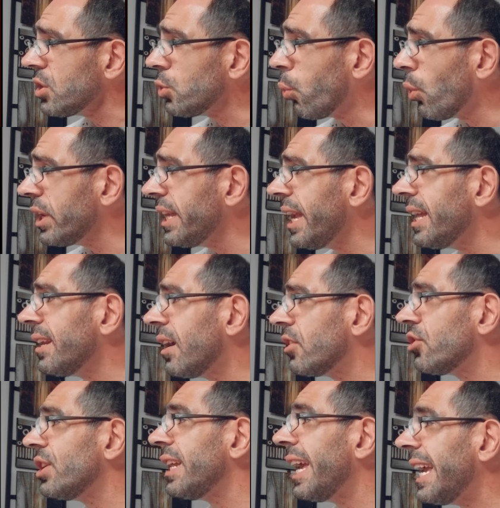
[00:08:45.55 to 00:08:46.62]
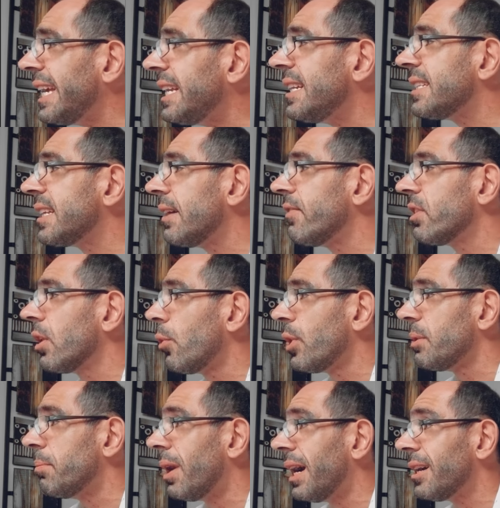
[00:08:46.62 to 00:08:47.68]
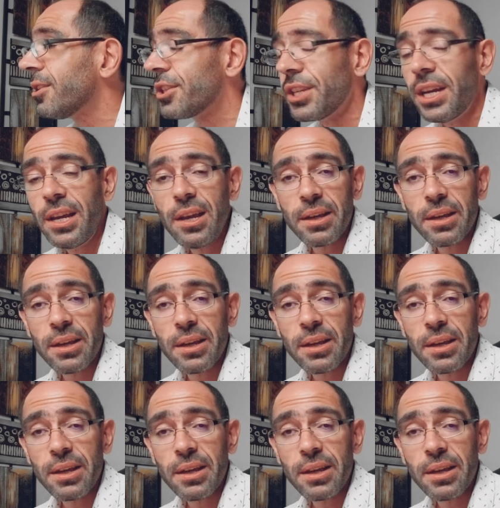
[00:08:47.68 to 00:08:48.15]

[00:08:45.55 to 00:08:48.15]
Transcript: 2,887 loaded miles.